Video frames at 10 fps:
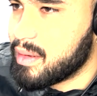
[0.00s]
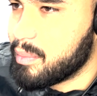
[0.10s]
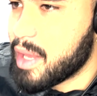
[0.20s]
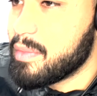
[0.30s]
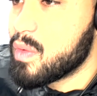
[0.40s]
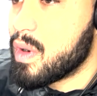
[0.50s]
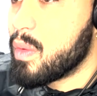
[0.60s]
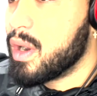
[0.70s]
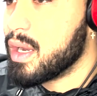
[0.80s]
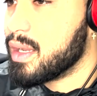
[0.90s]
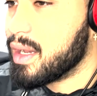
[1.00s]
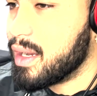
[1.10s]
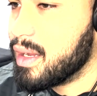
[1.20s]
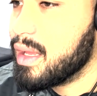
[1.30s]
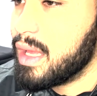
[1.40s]
Maybe 1-1
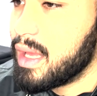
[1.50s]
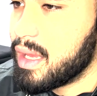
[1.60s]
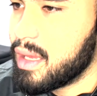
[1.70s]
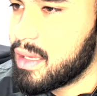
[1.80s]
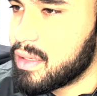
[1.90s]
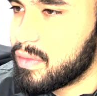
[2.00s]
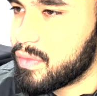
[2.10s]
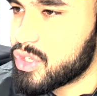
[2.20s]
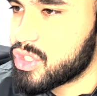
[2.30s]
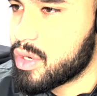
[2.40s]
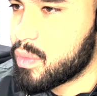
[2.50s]
for sure.